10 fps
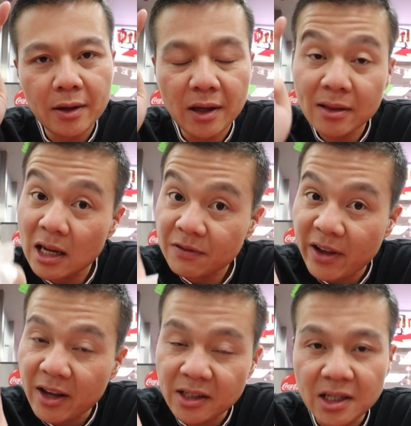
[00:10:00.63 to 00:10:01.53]
in Las
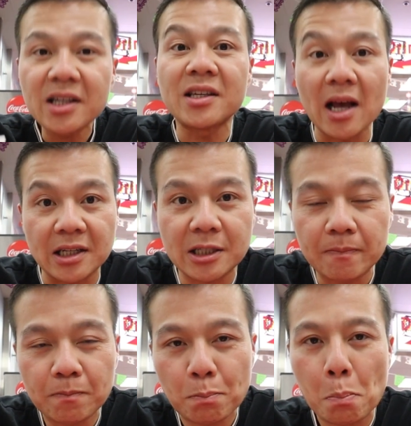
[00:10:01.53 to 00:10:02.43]
Vegas, yes.
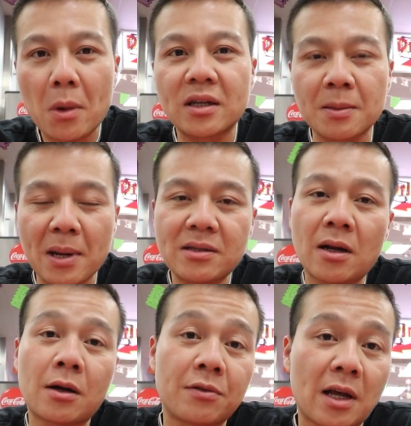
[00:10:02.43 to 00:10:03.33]
It's the best taco